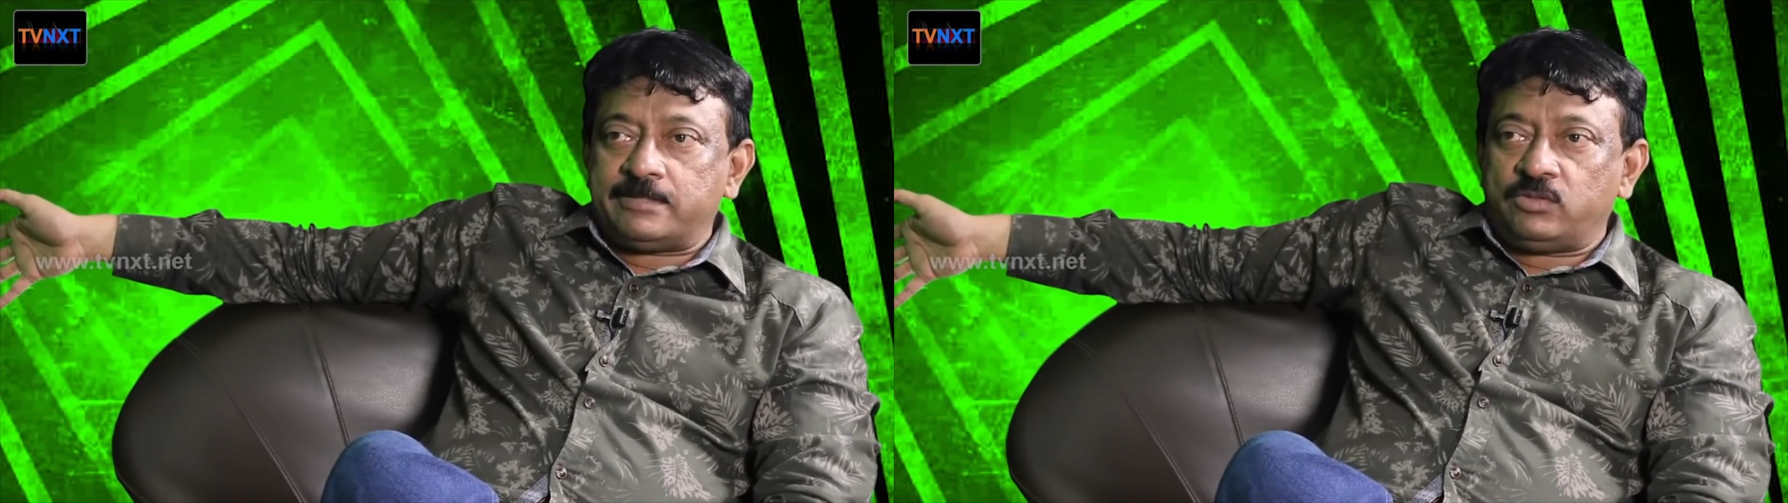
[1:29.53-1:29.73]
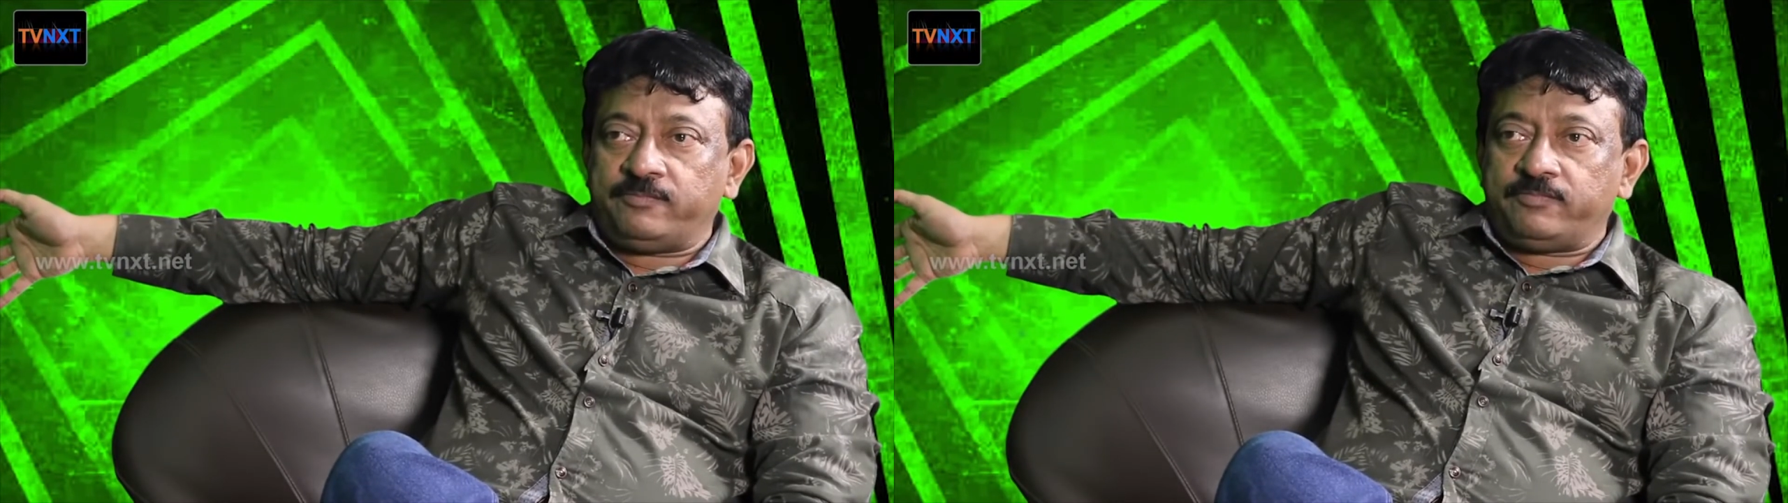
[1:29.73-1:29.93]

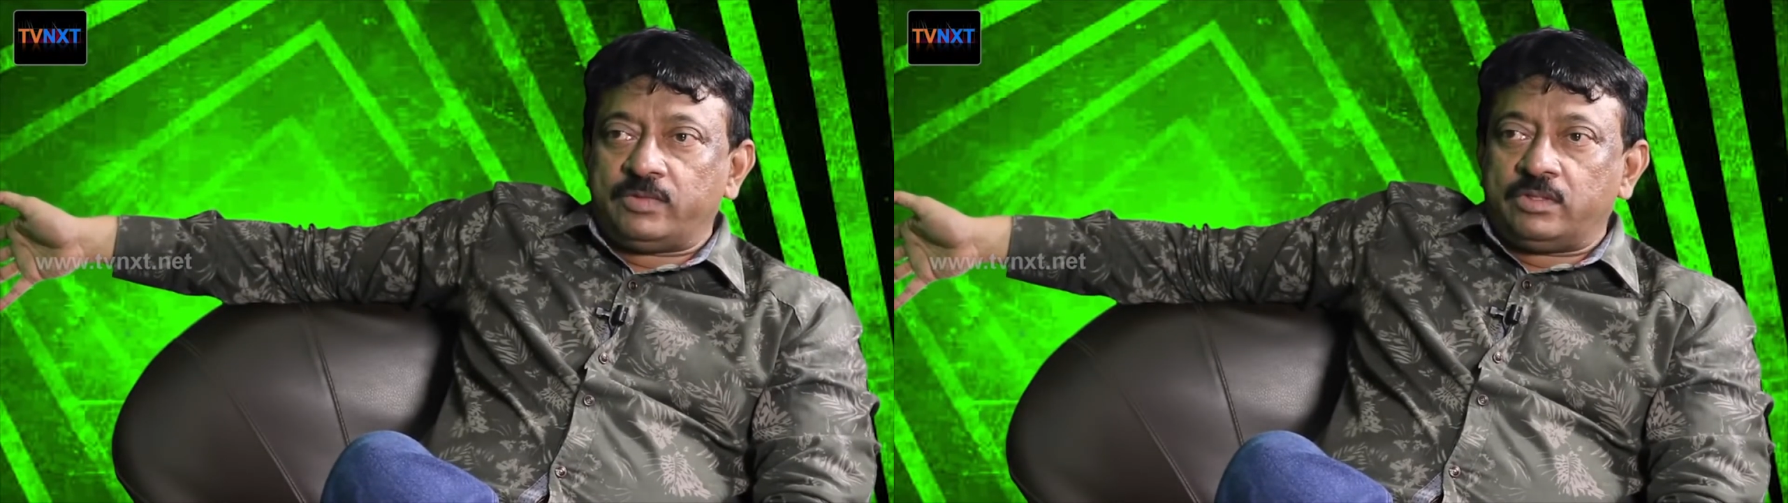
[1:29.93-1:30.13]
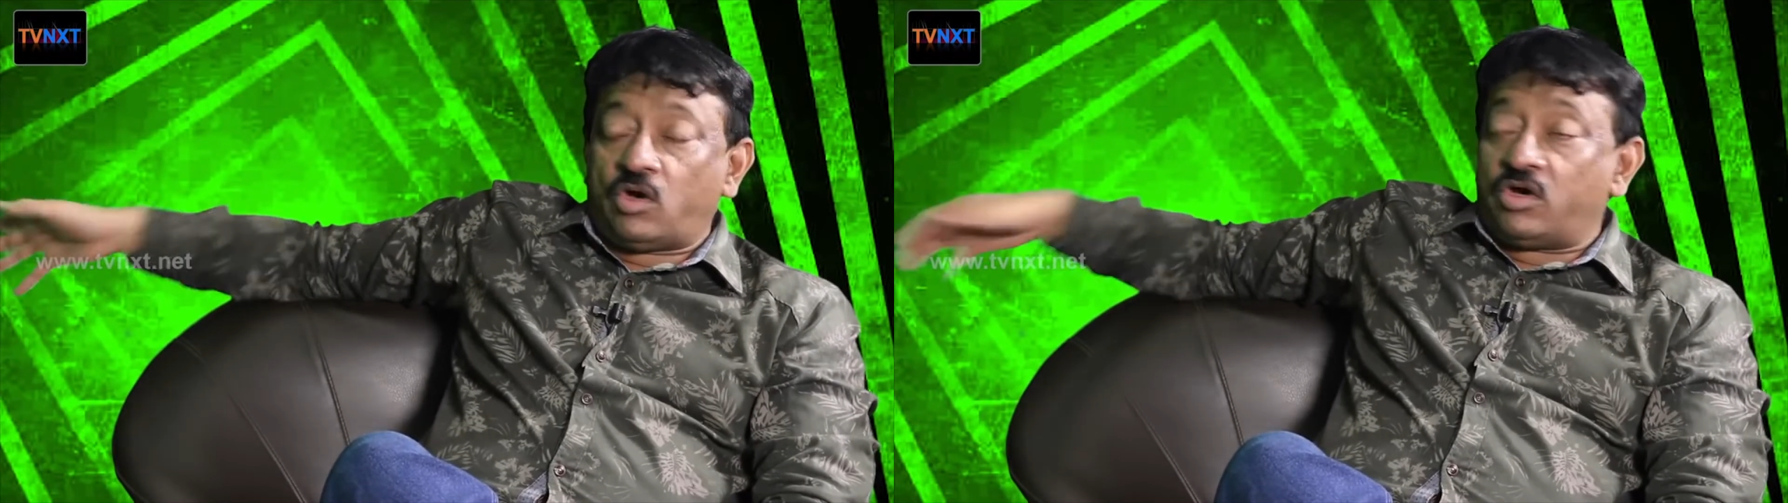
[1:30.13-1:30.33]
you know,
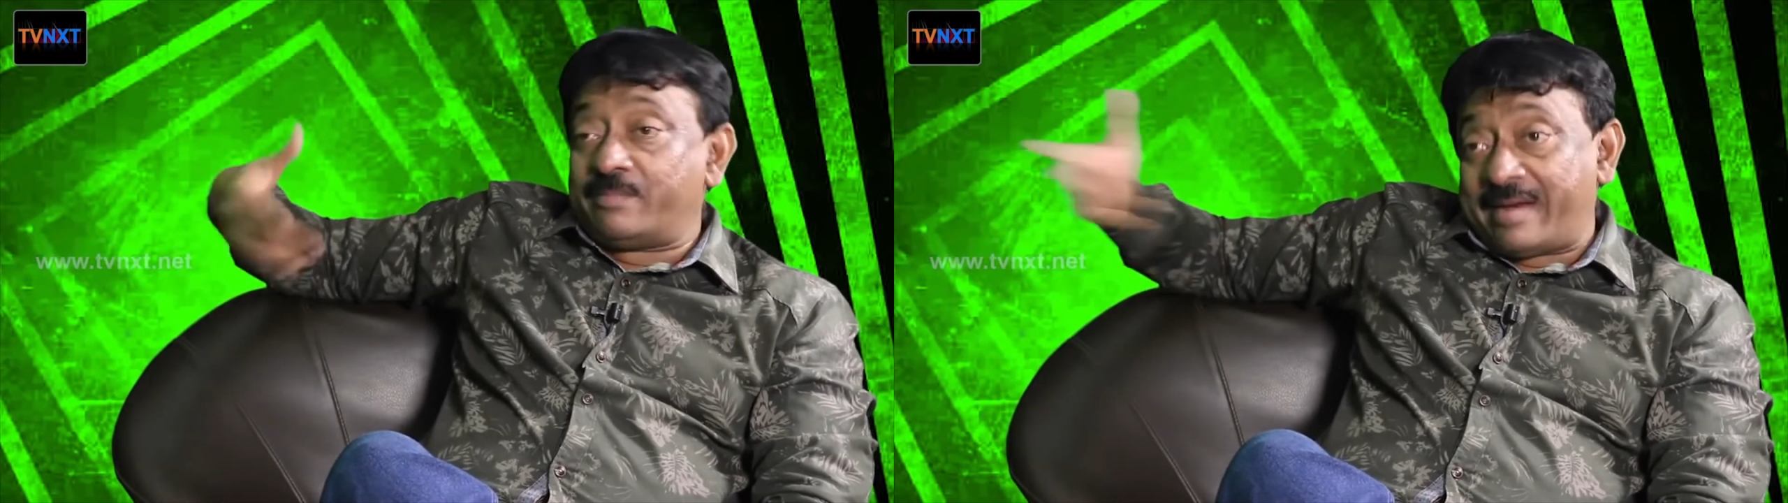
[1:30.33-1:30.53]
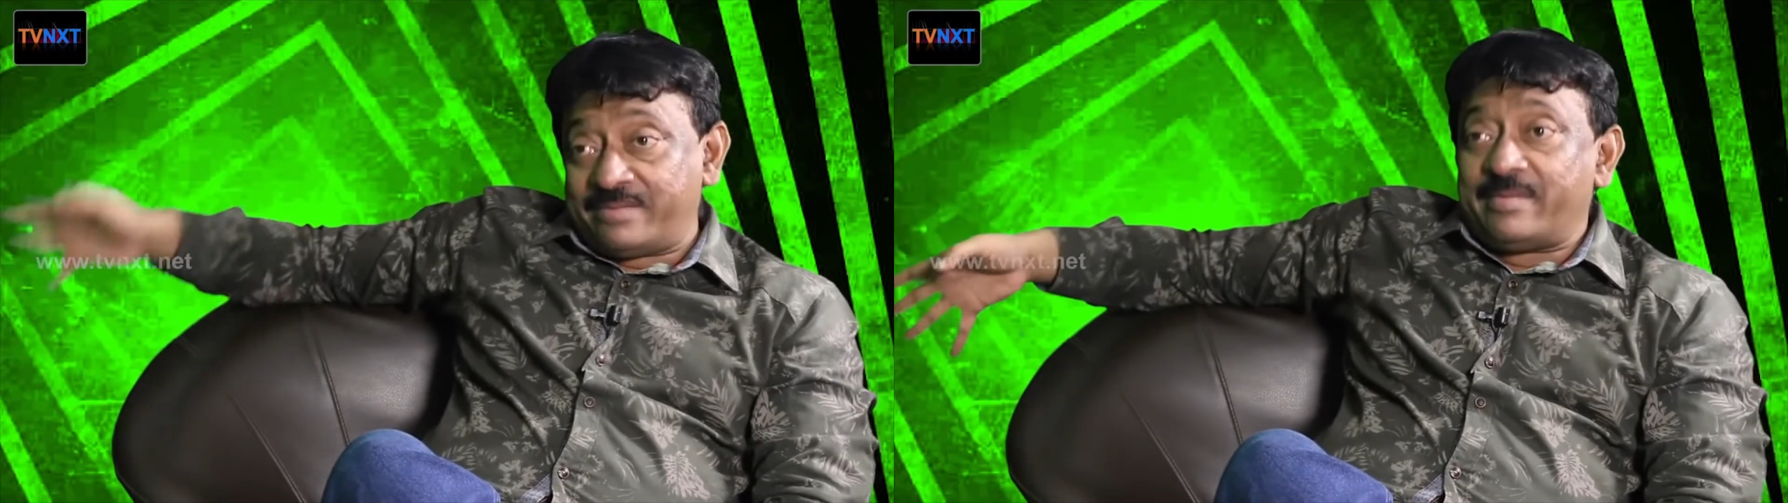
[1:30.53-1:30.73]
or
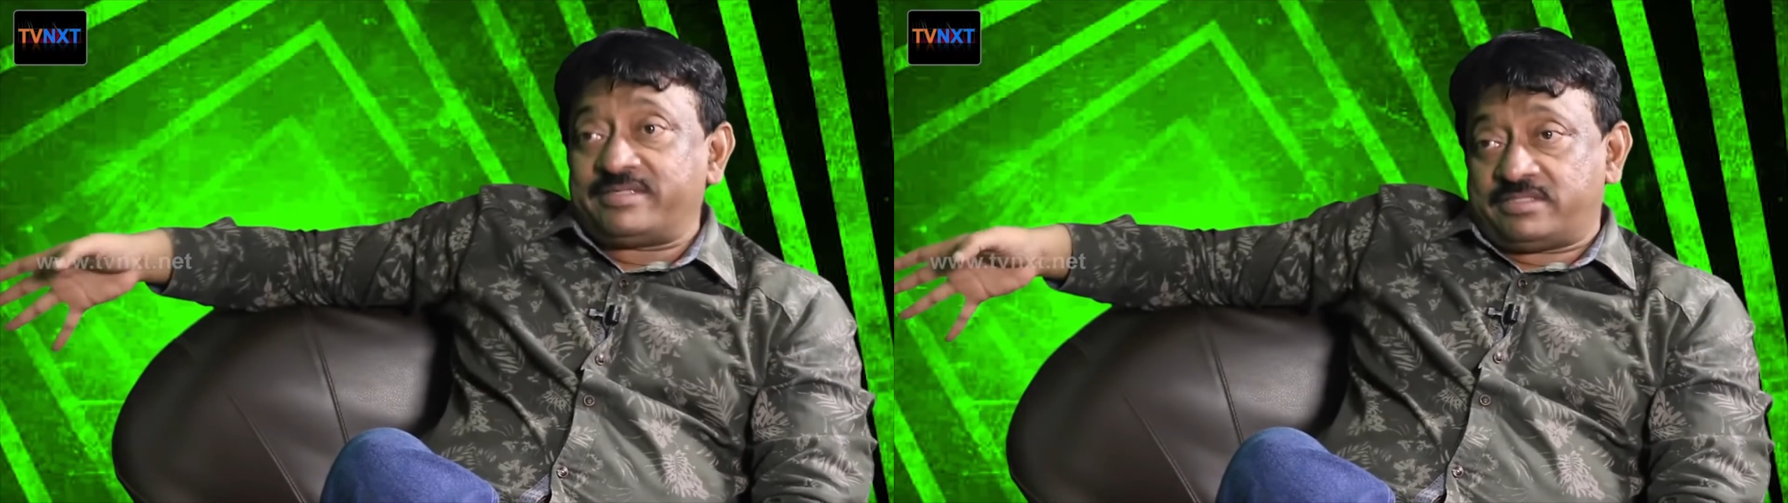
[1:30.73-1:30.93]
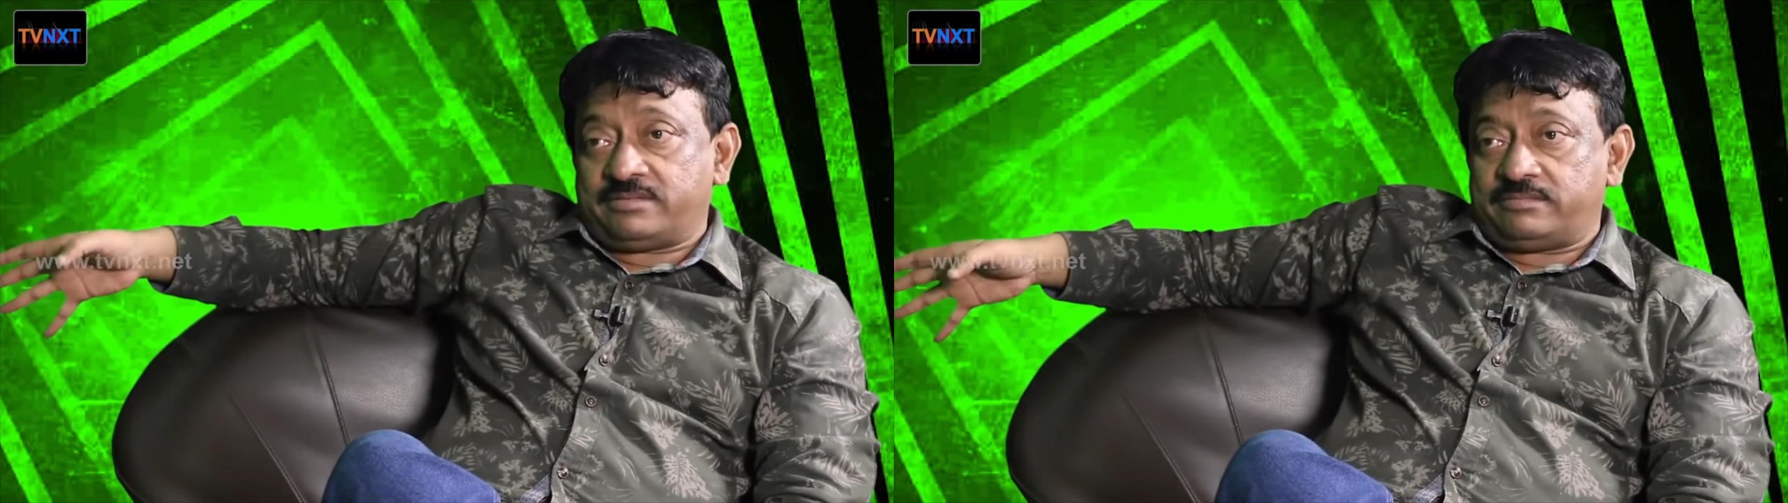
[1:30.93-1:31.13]
Mad
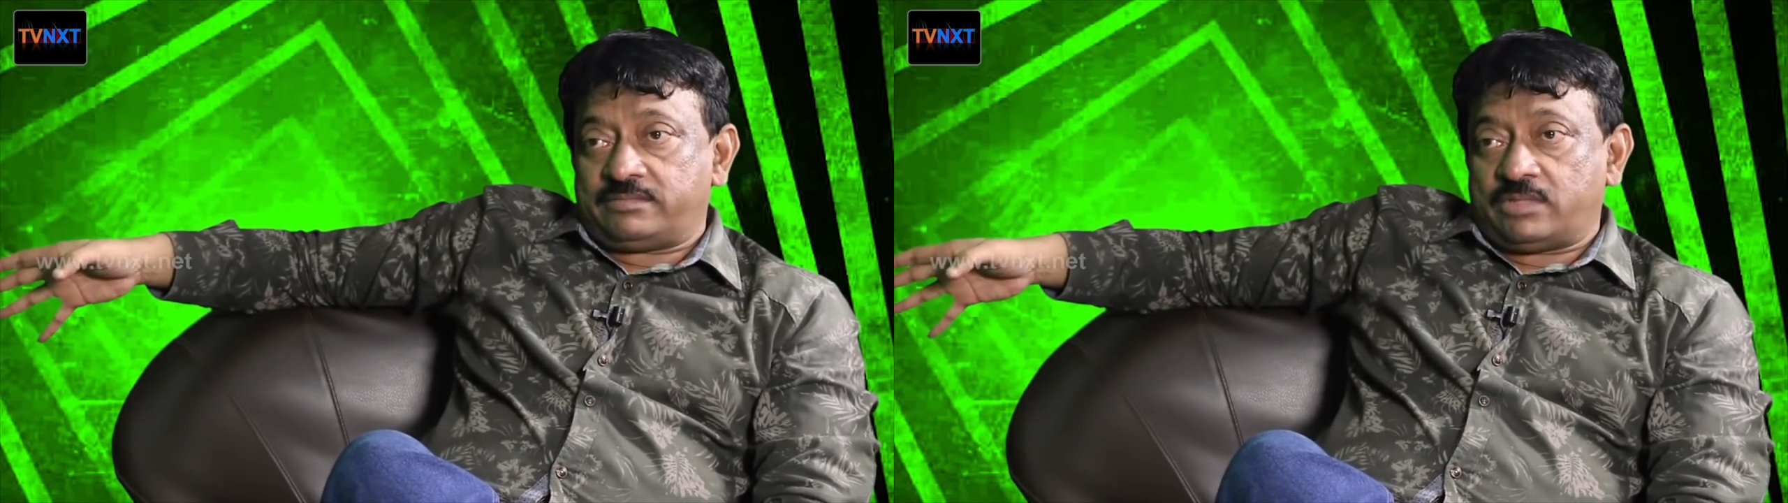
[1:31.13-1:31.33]
Magazine,